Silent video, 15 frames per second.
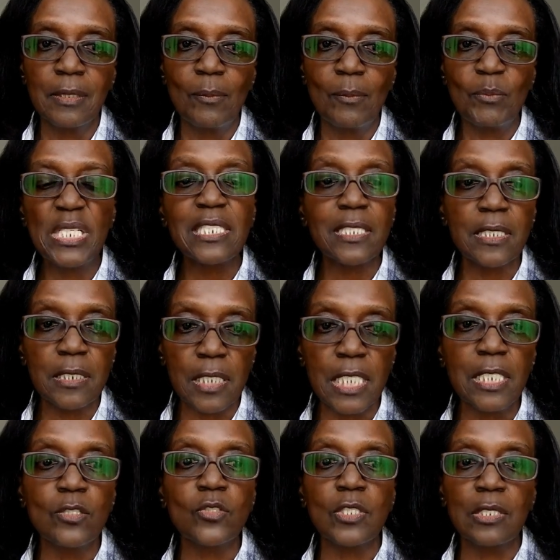business
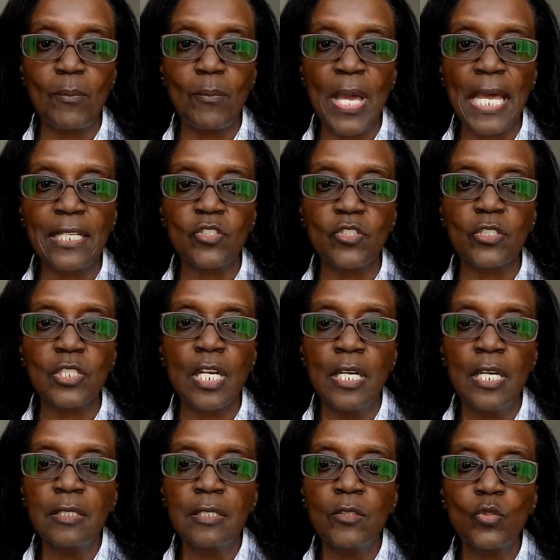leaders and the managers
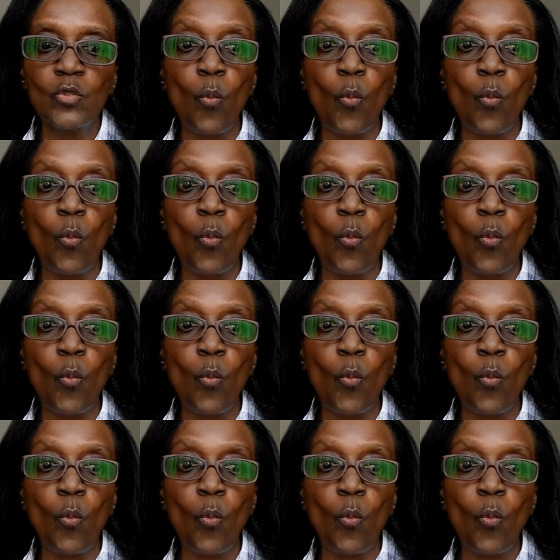to